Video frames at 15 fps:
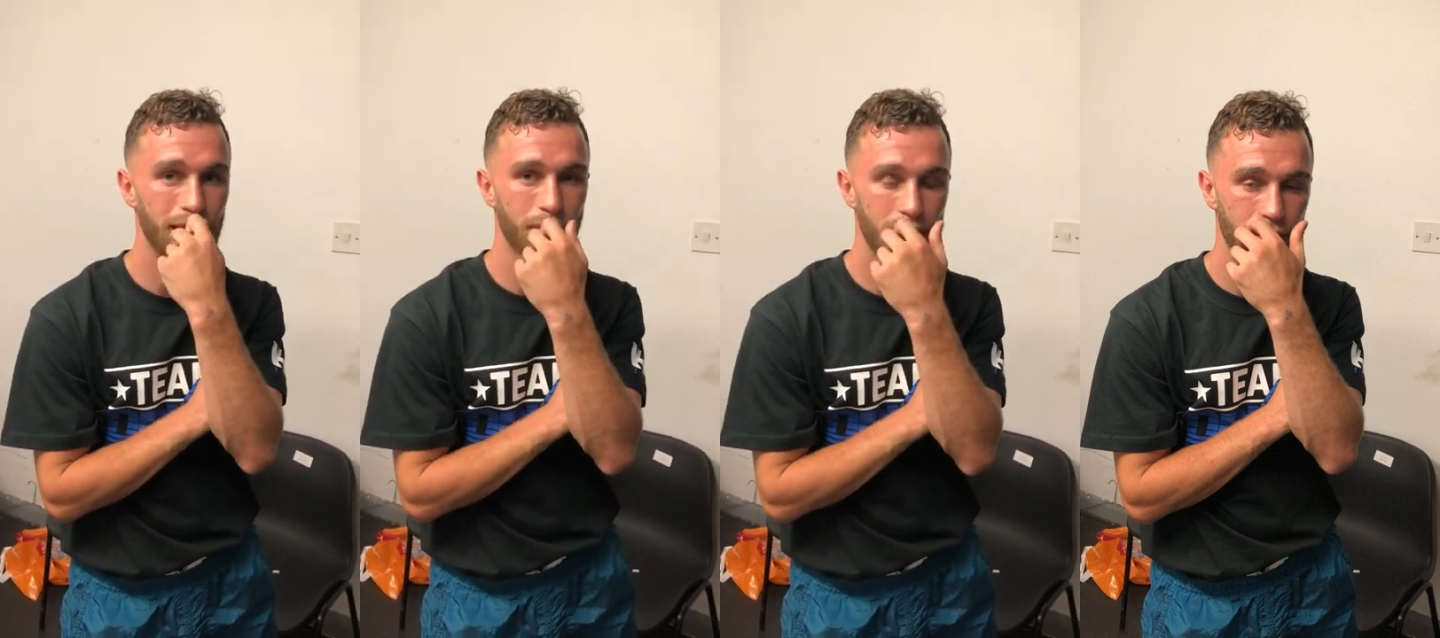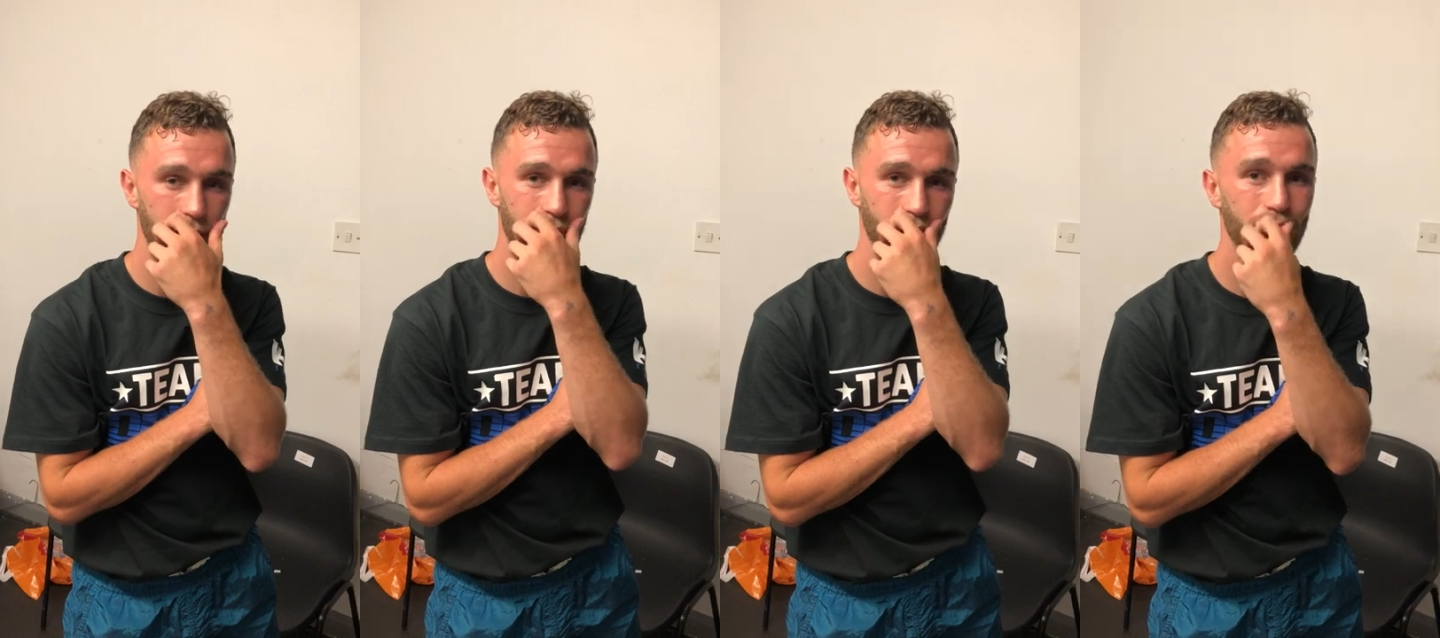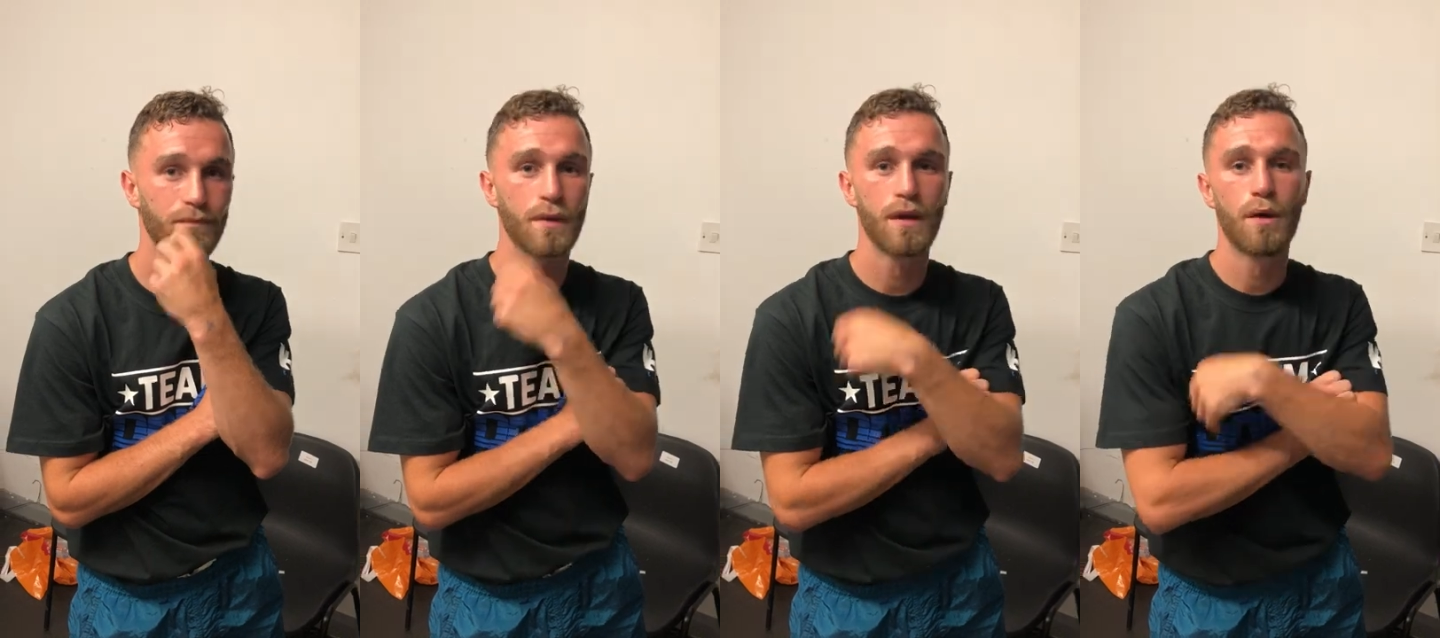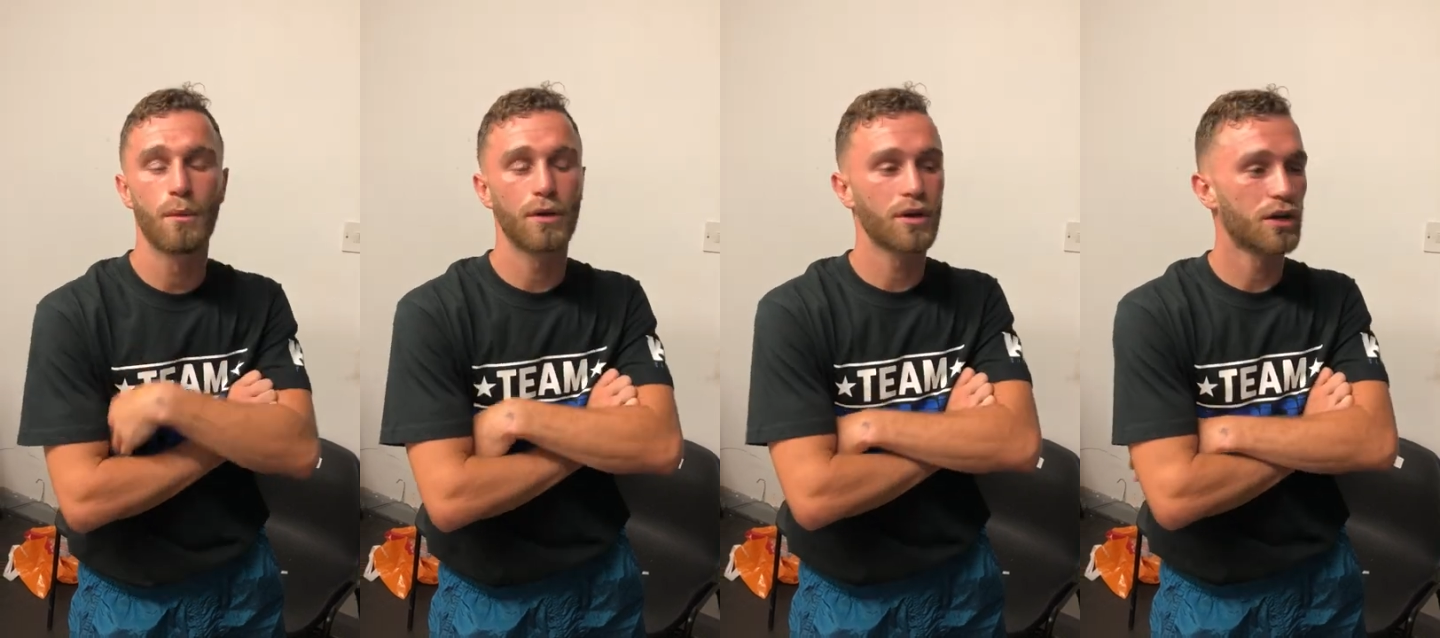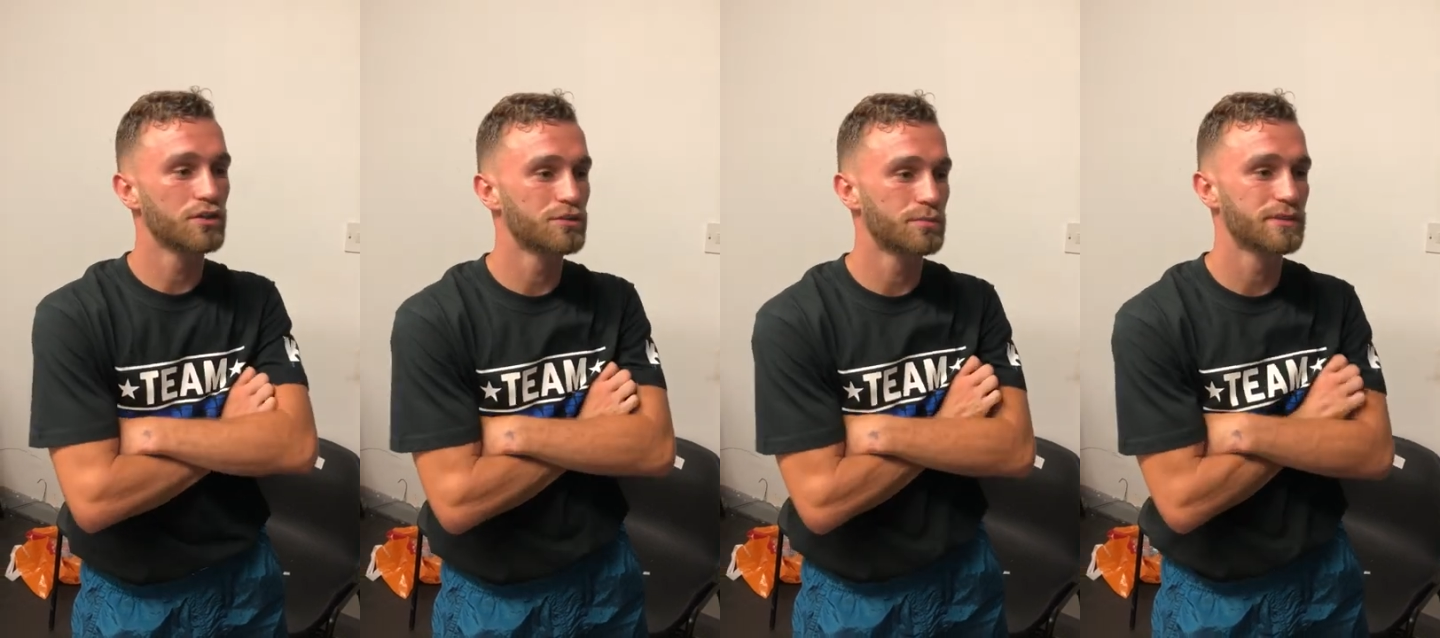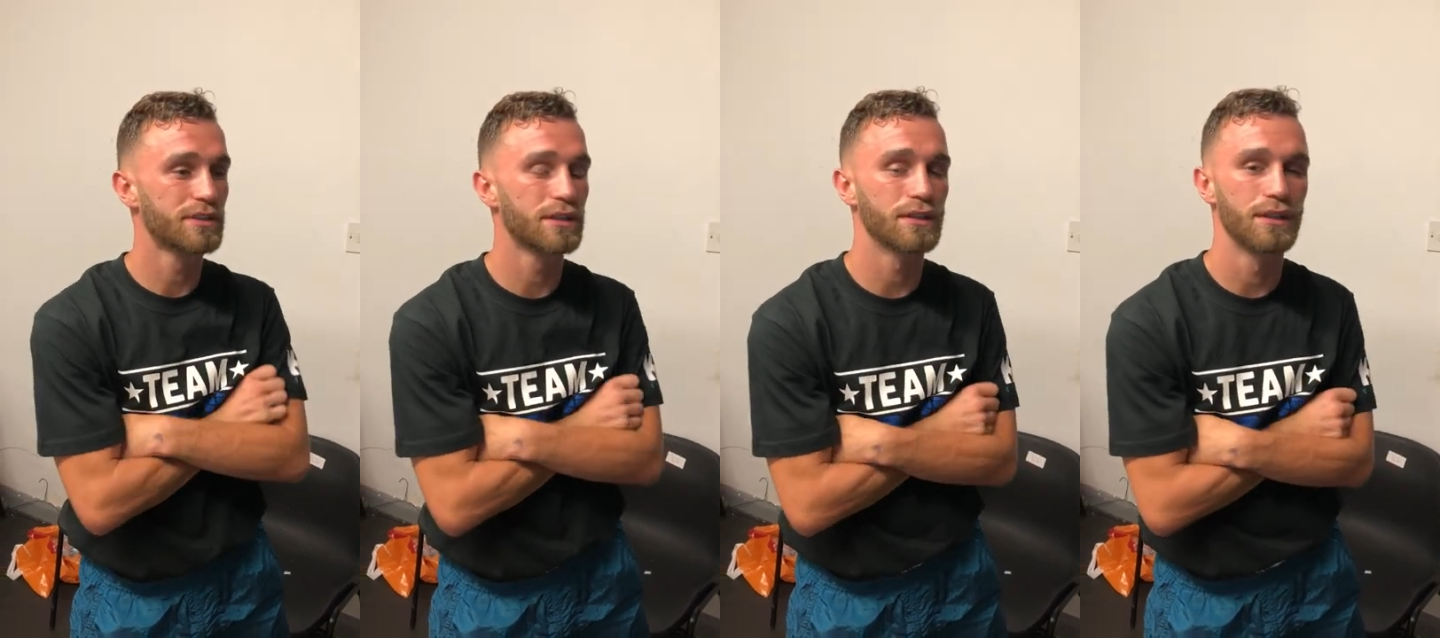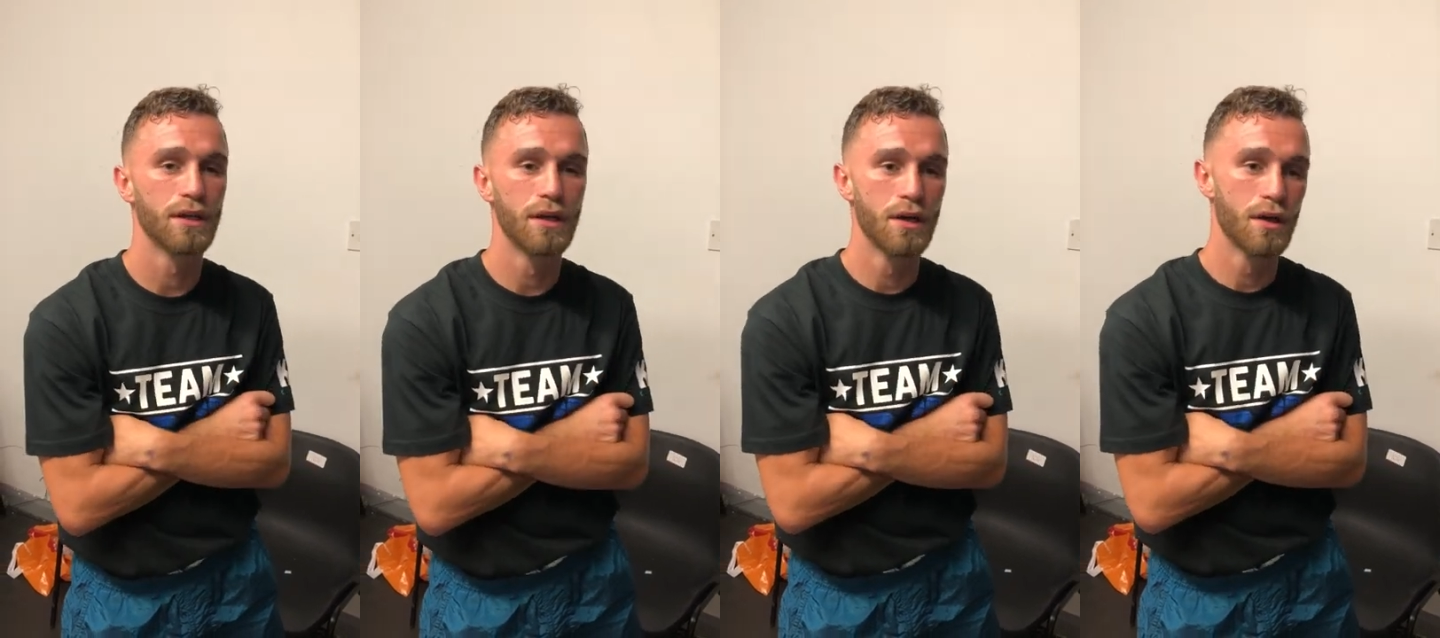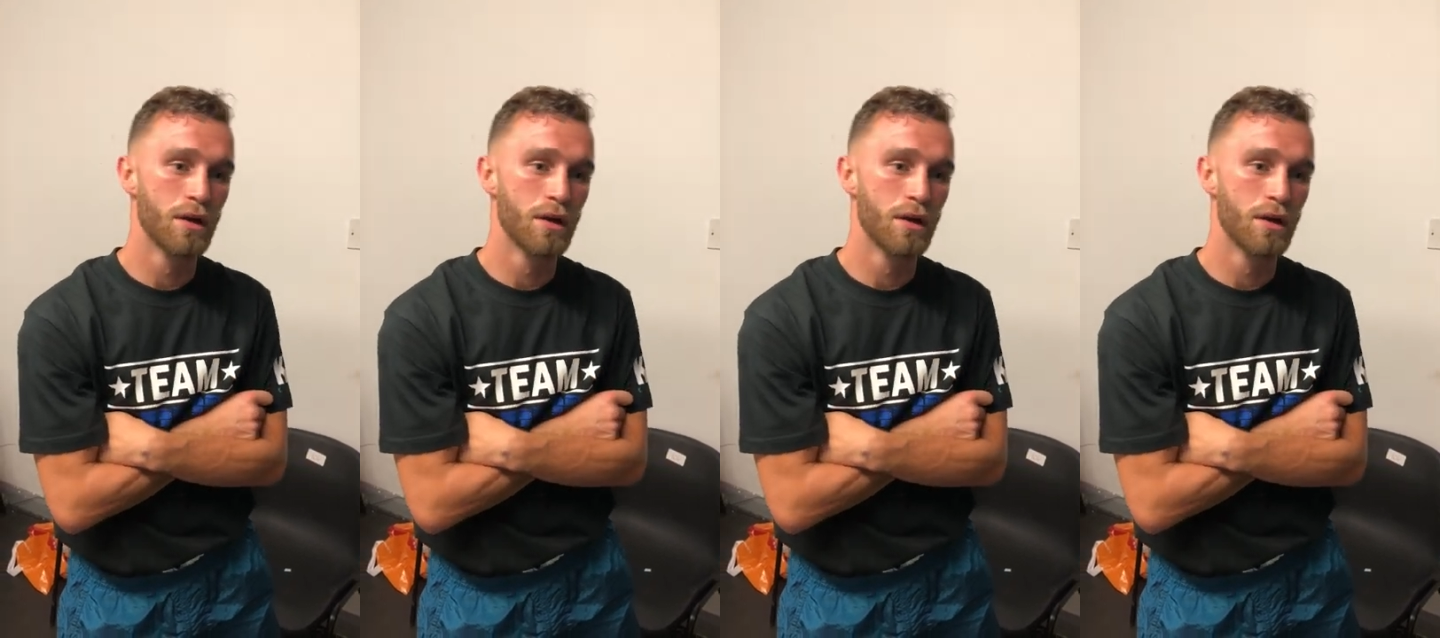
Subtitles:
Yeah, mate, 100%.